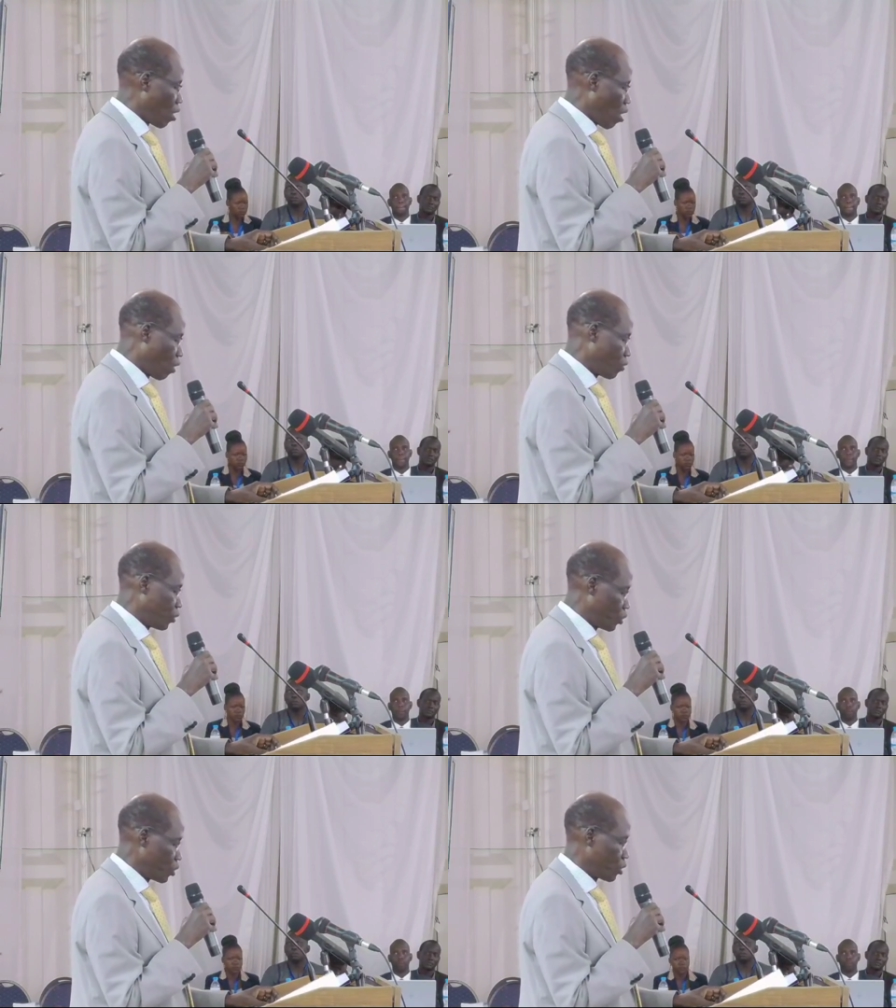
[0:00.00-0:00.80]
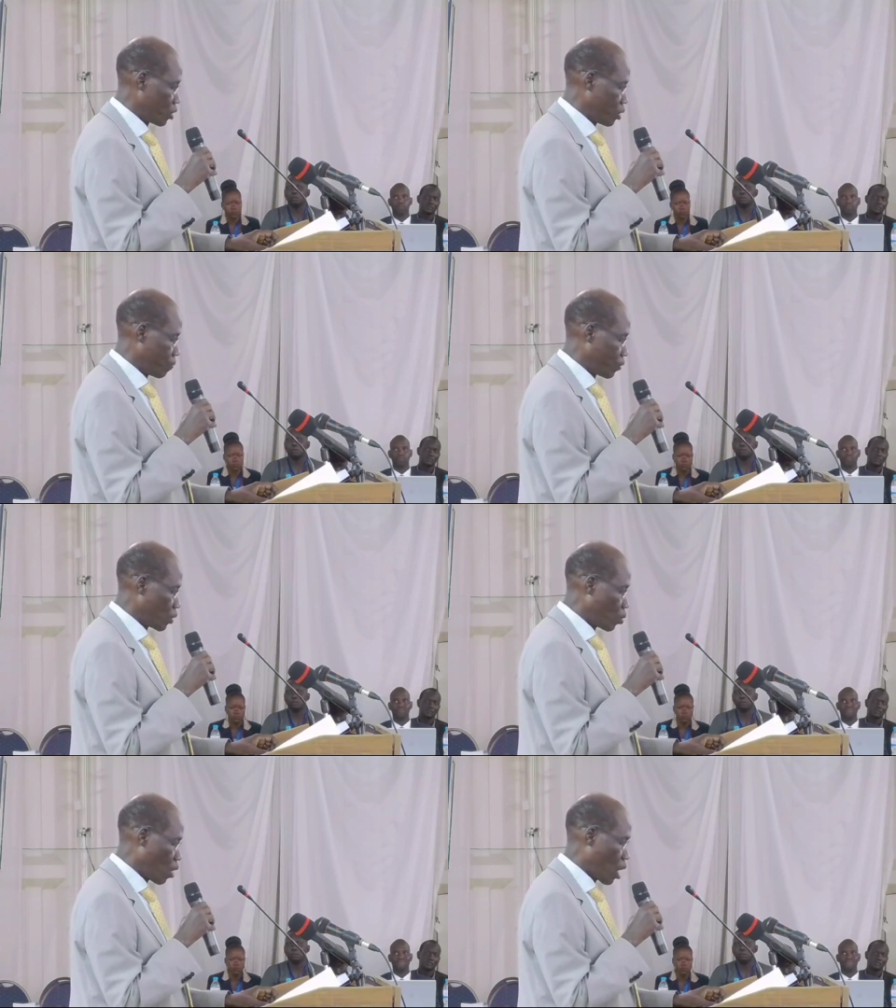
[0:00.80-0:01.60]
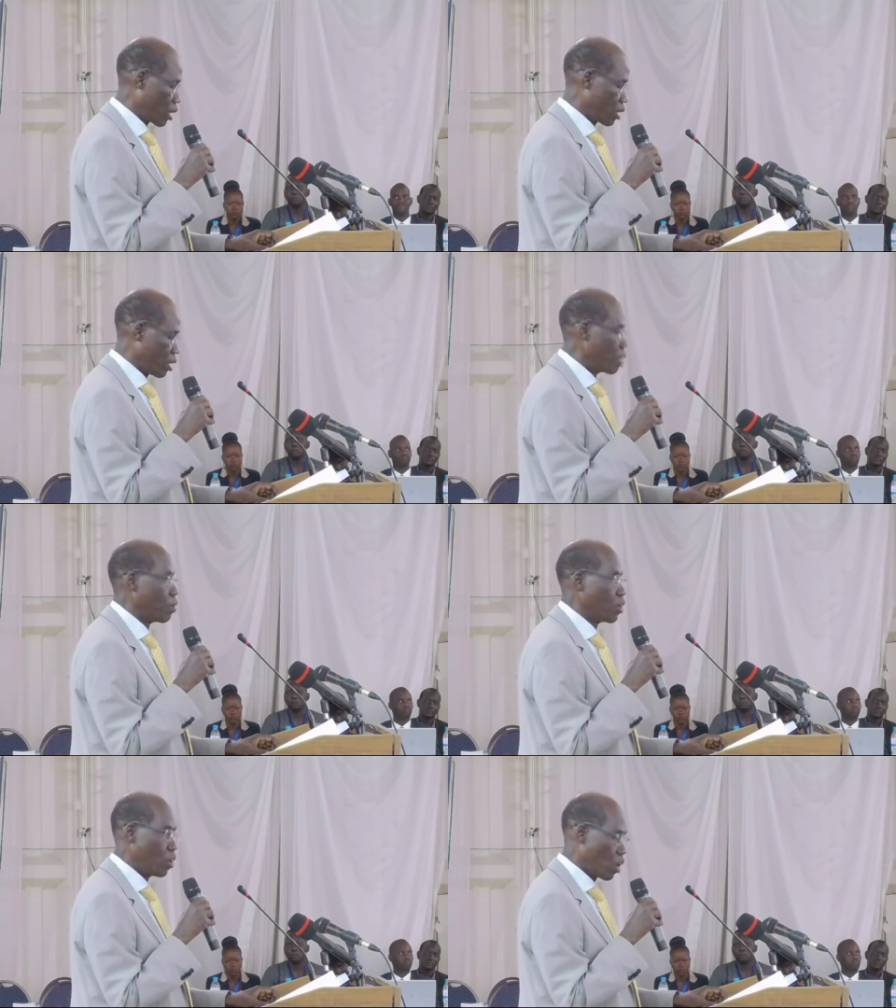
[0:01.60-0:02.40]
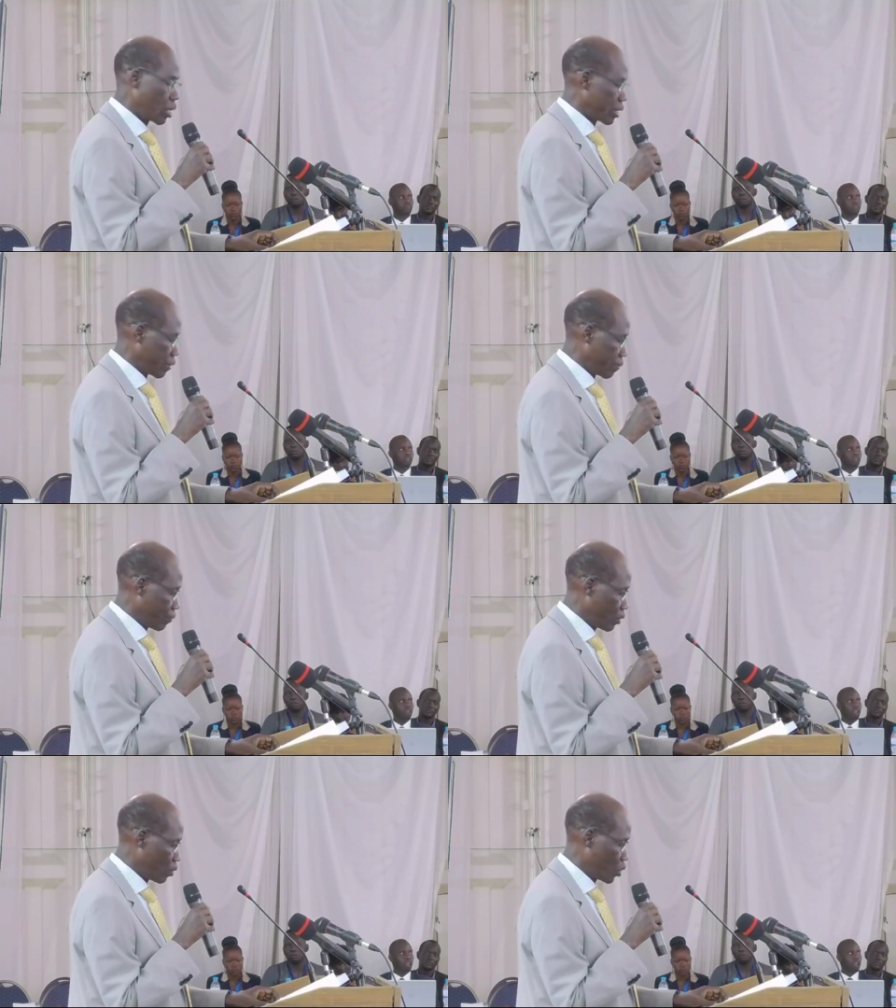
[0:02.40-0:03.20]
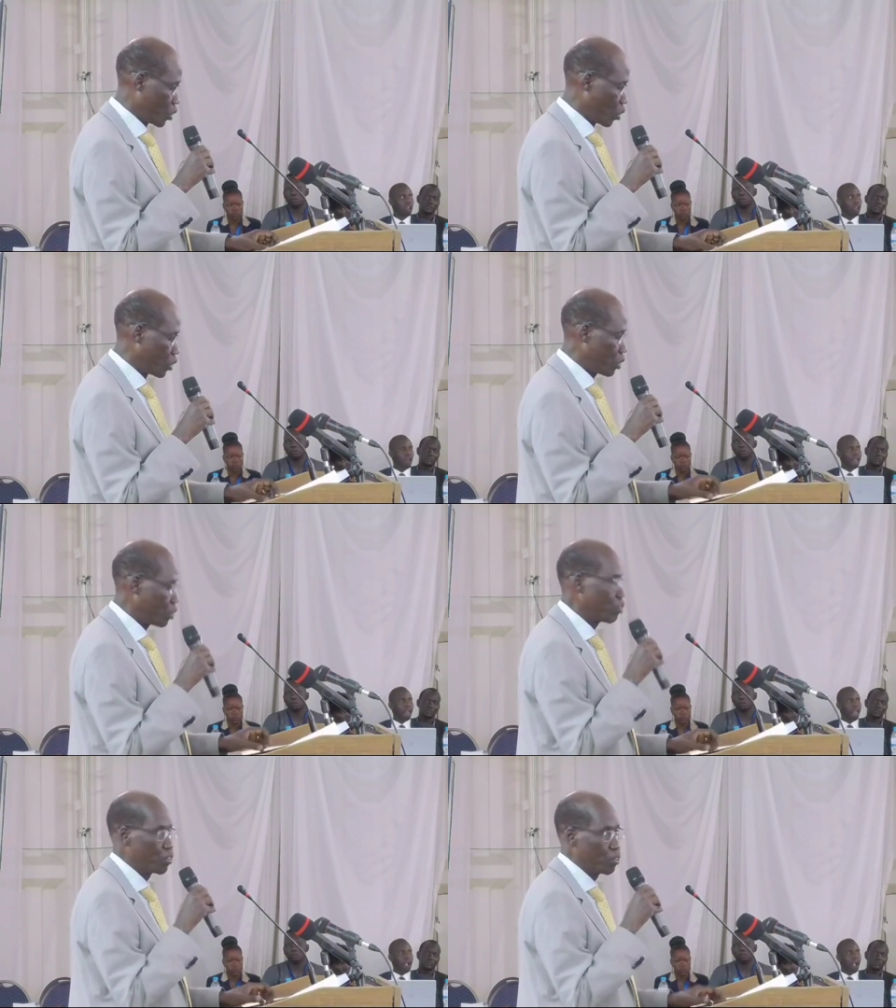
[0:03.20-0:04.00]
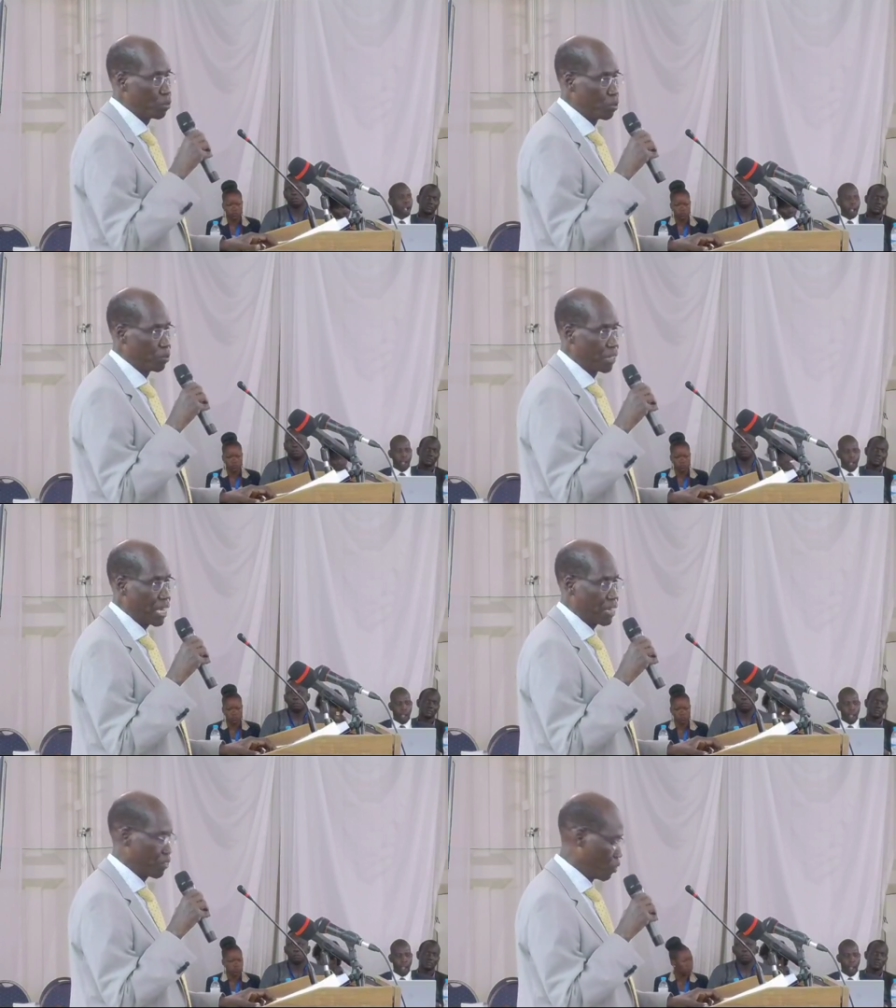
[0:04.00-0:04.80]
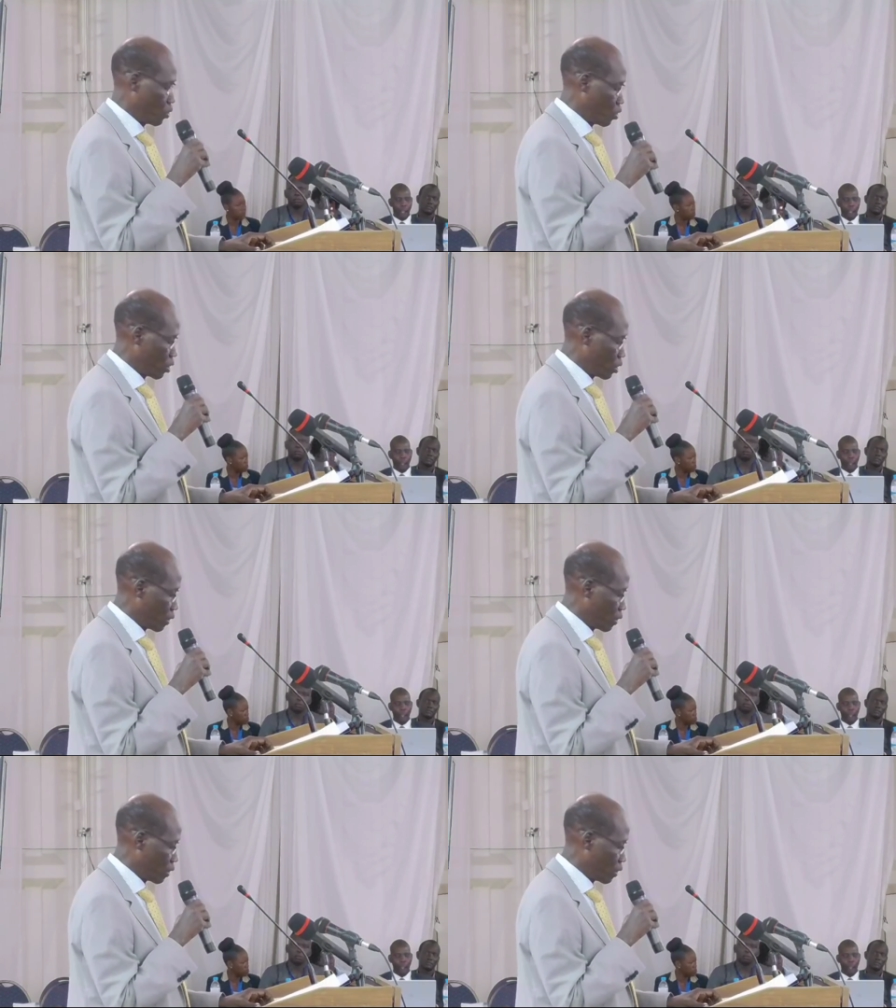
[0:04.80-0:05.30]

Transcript: of students who are longing to join the University of Juba as students.